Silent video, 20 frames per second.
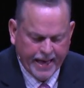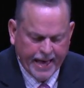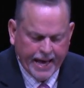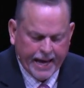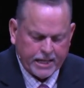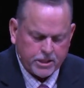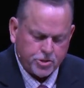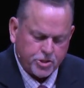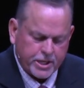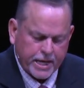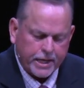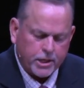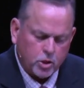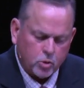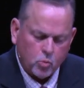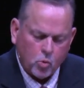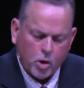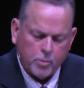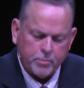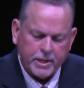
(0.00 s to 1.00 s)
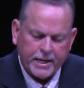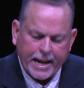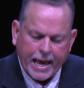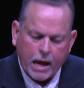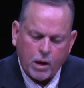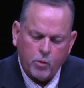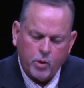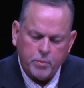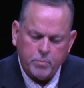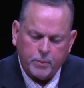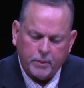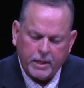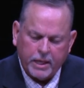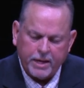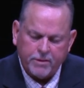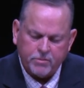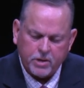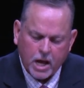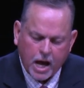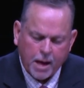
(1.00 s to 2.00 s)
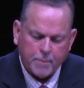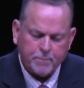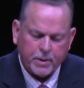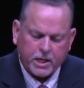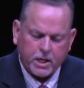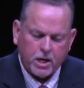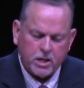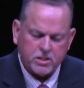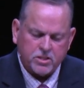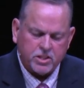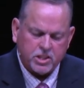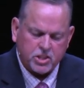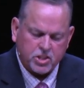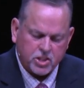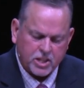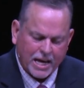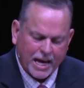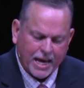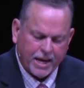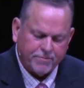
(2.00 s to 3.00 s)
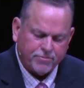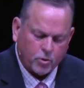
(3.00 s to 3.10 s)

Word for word: and said to the woman, Now we believe not because of the saying,